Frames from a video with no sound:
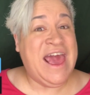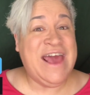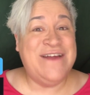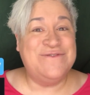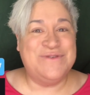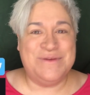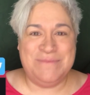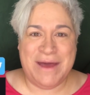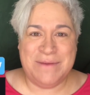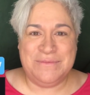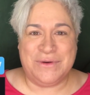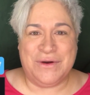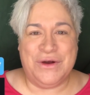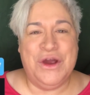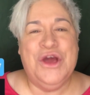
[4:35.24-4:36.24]
and
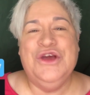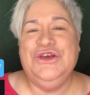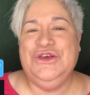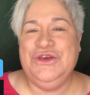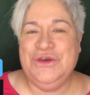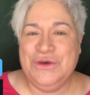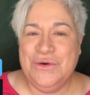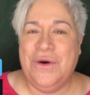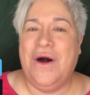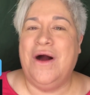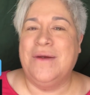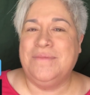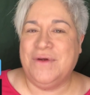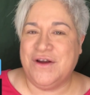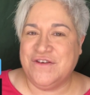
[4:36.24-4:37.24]
remember, you
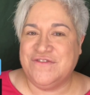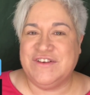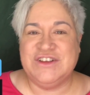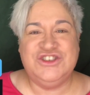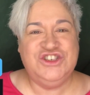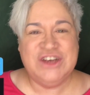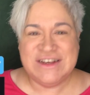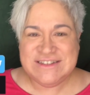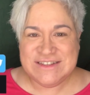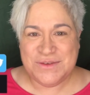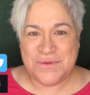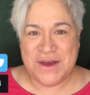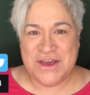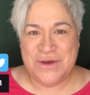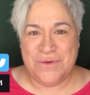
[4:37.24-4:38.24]
are perfect just the
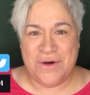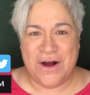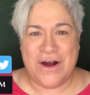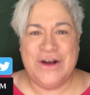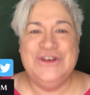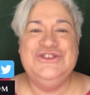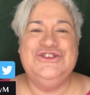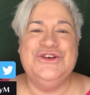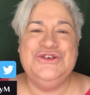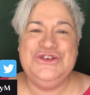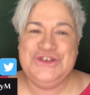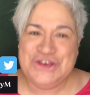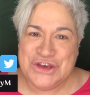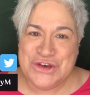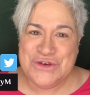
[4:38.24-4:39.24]
way you are, so
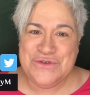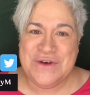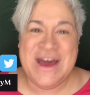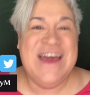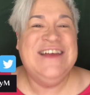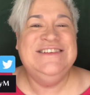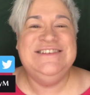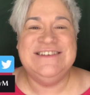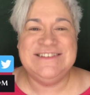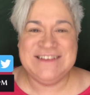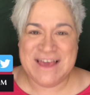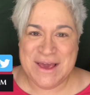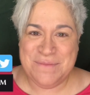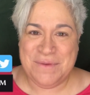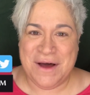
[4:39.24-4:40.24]
you just
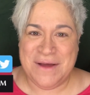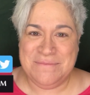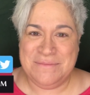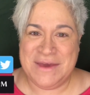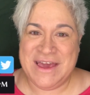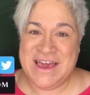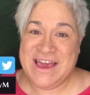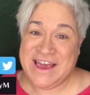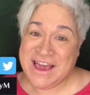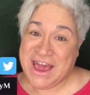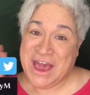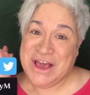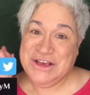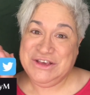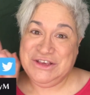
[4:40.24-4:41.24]
keep on
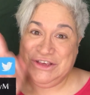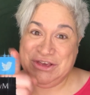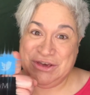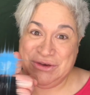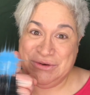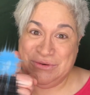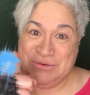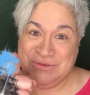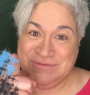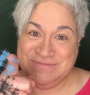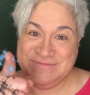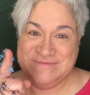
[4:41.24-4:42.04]
being you.